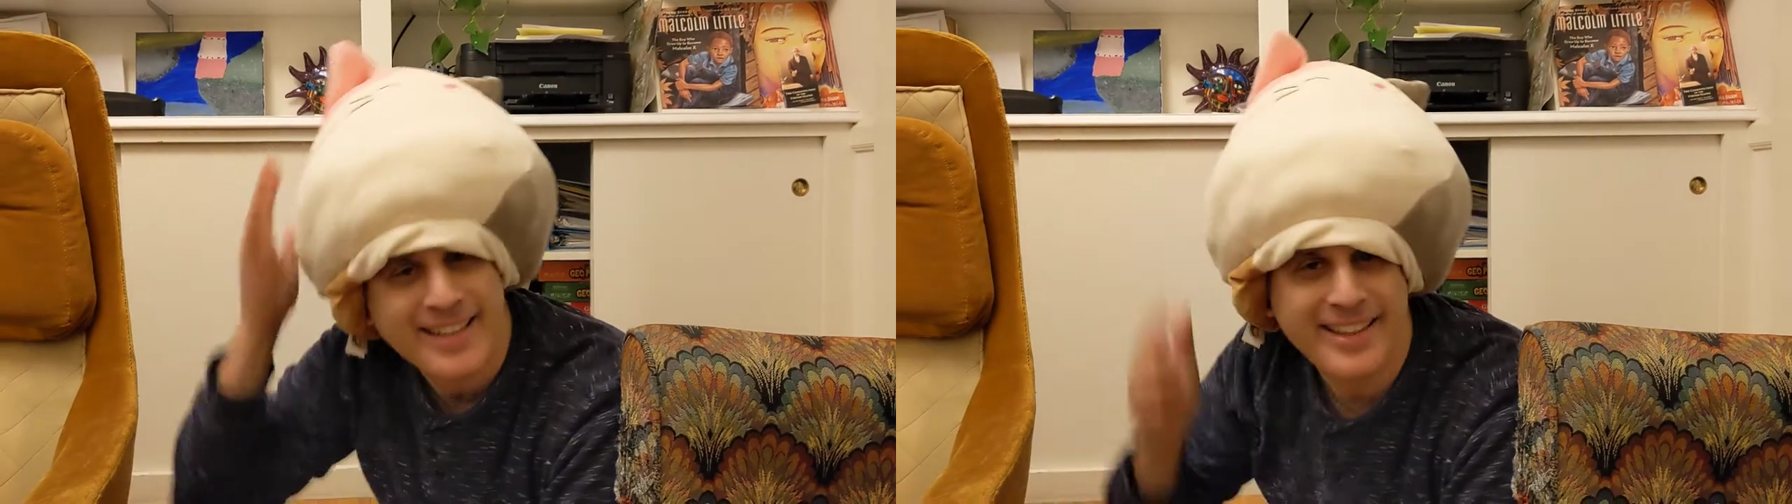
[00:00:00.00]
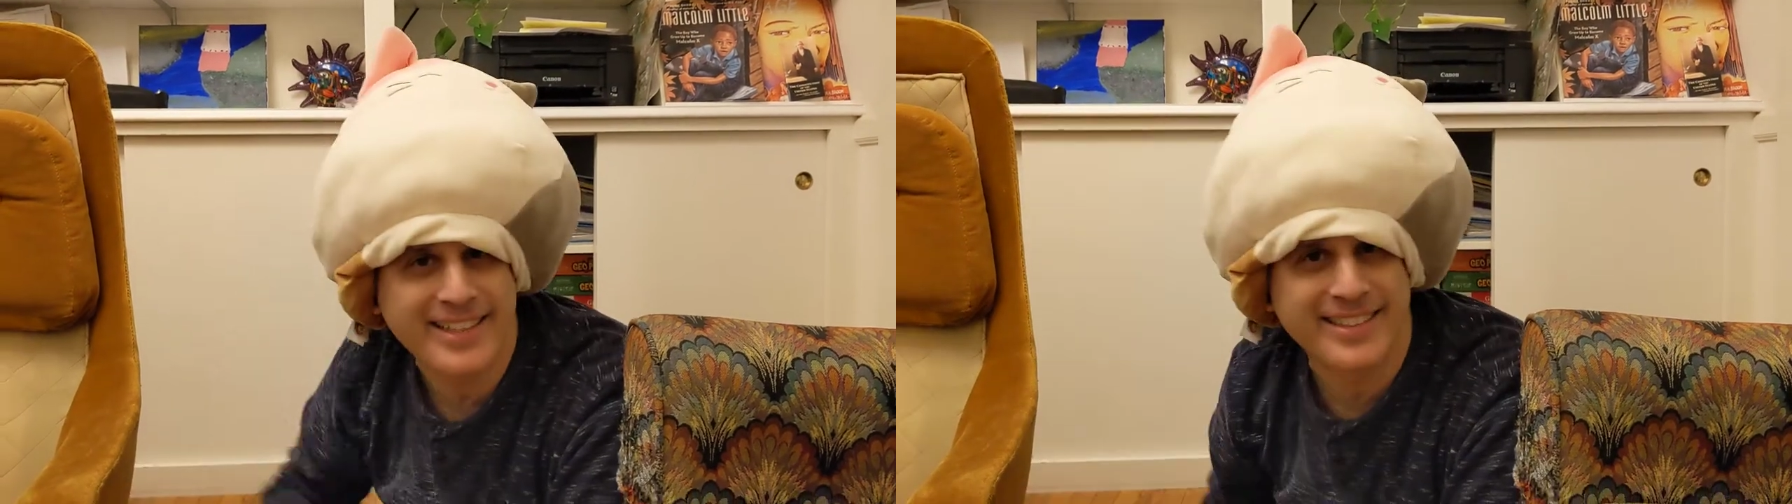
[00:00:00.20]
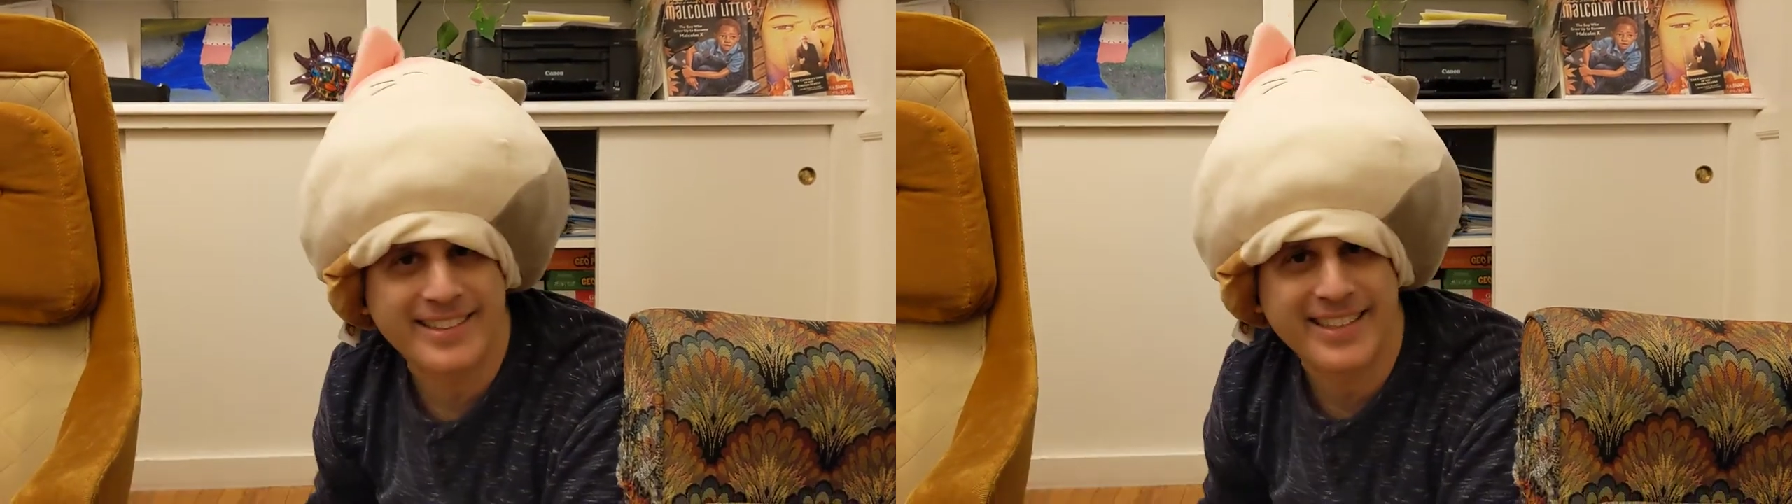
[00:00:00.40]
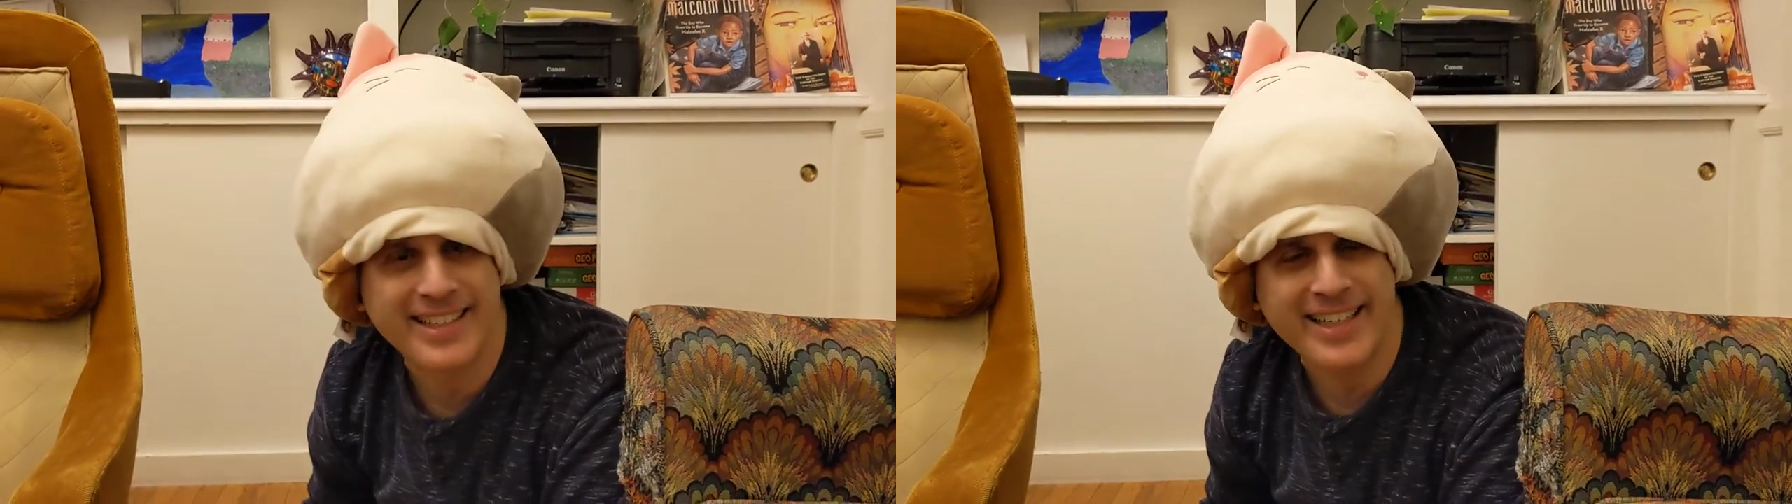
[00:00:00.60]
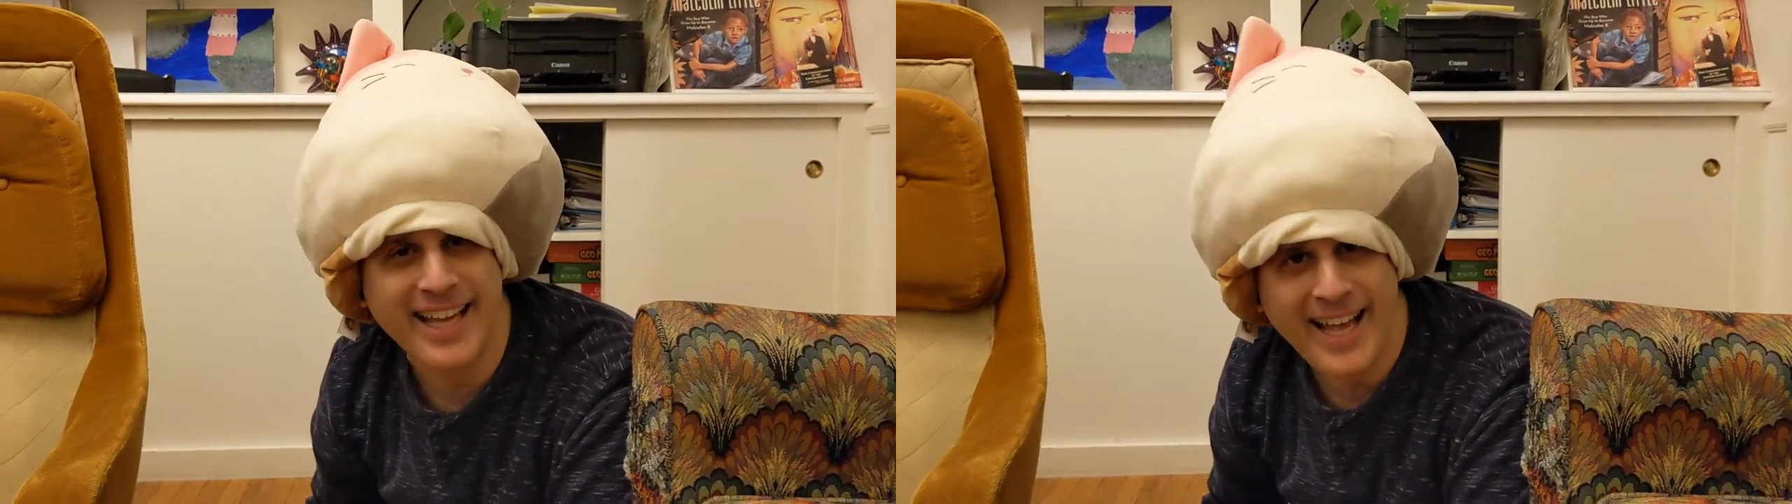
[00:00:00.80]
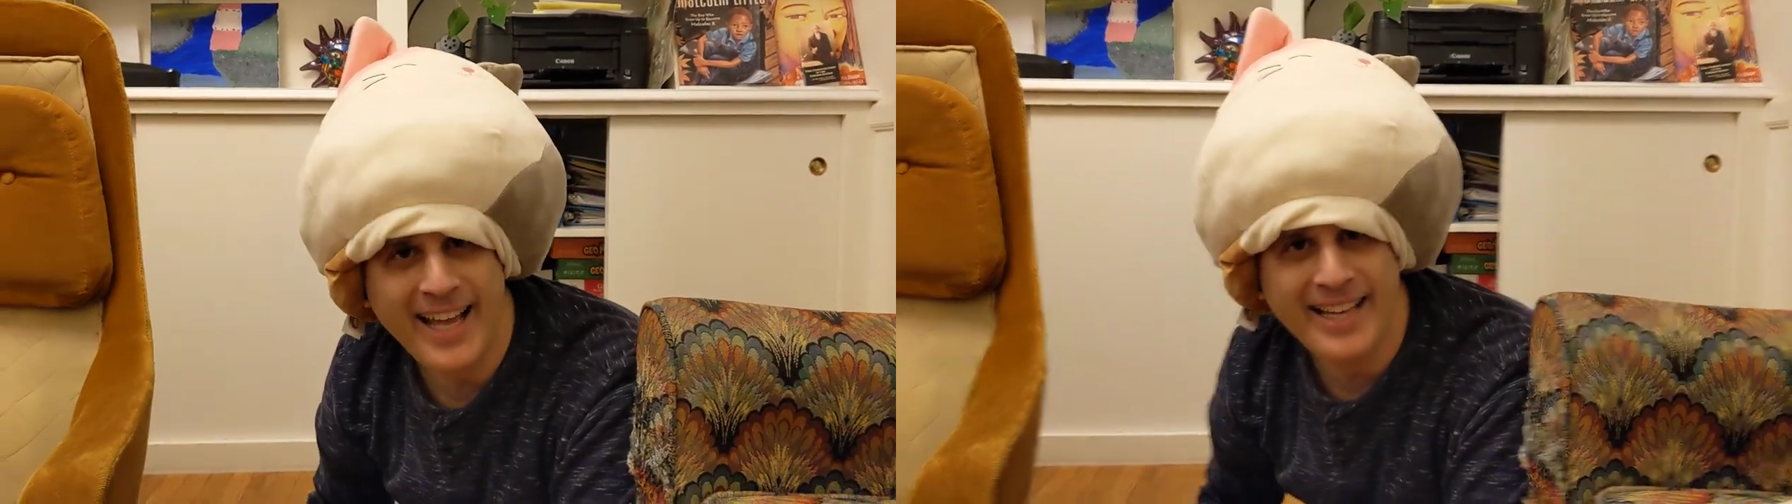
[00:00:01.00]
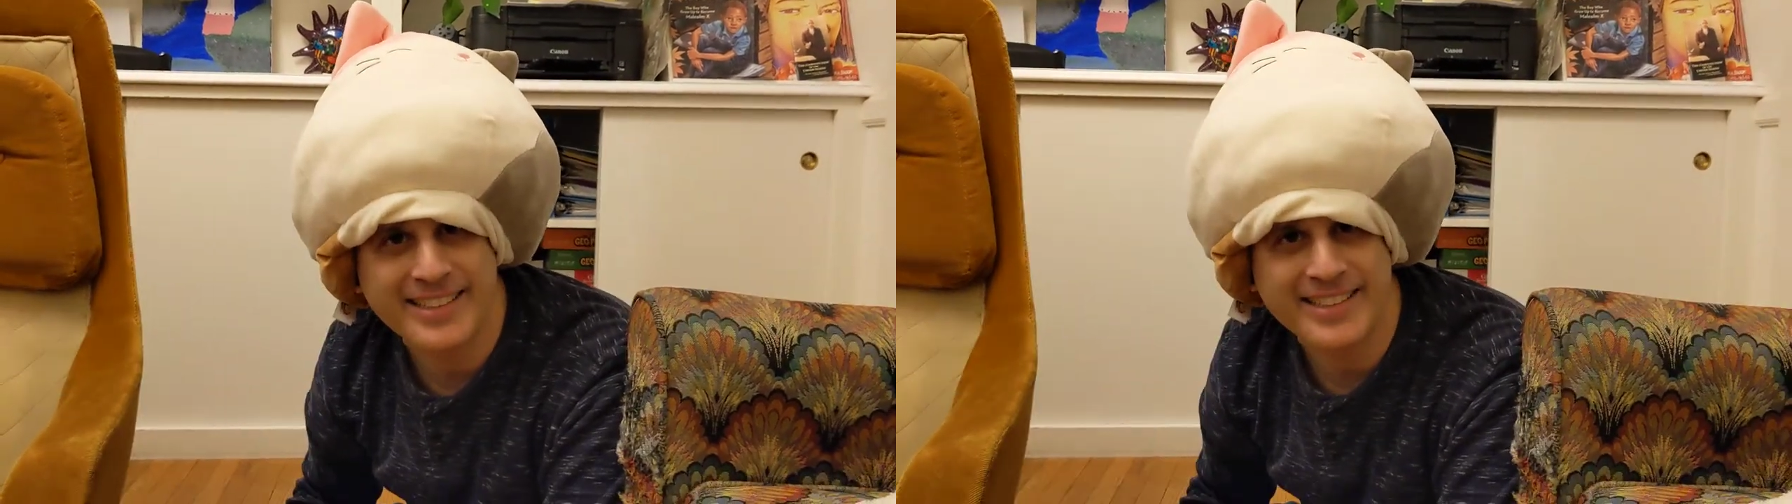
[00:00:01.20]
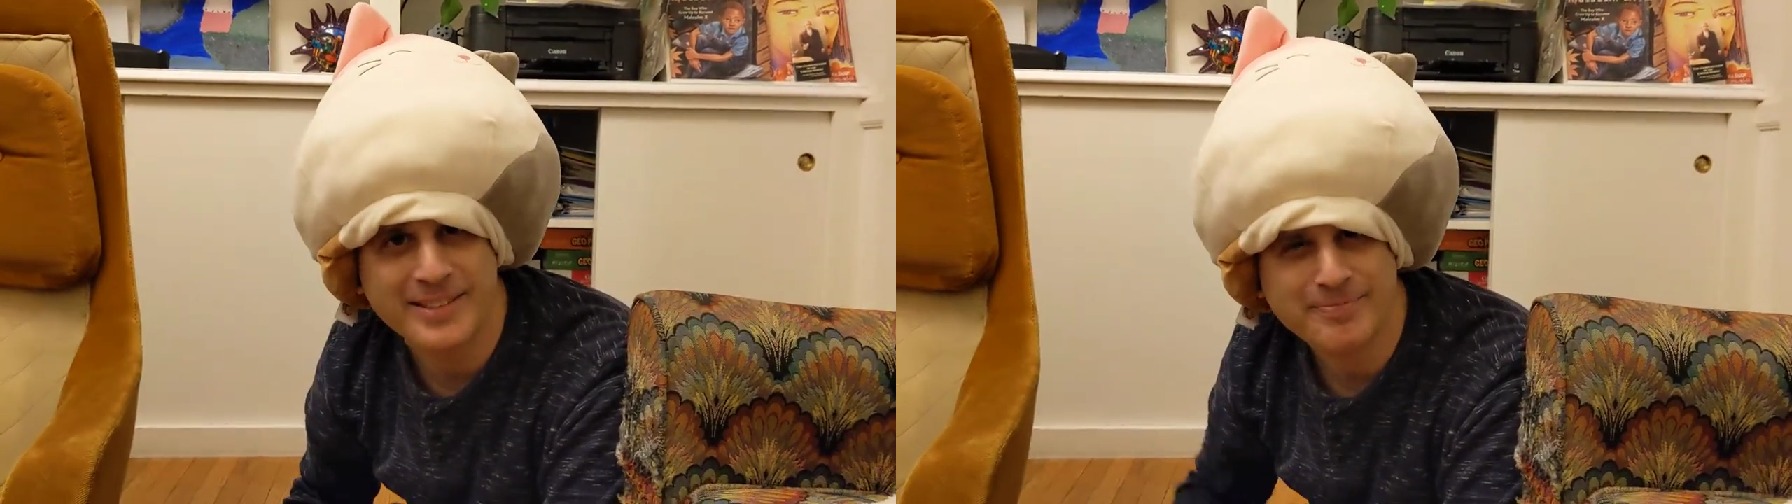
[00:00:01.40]
this silly
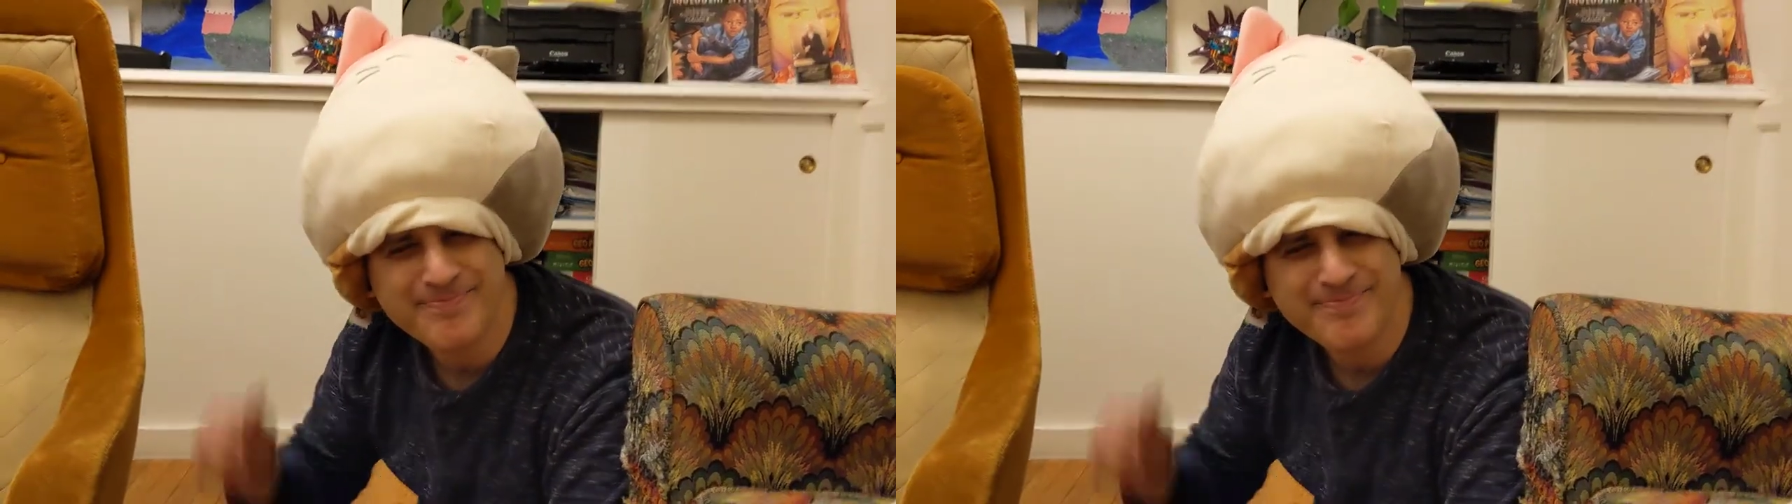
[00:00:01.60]
hat.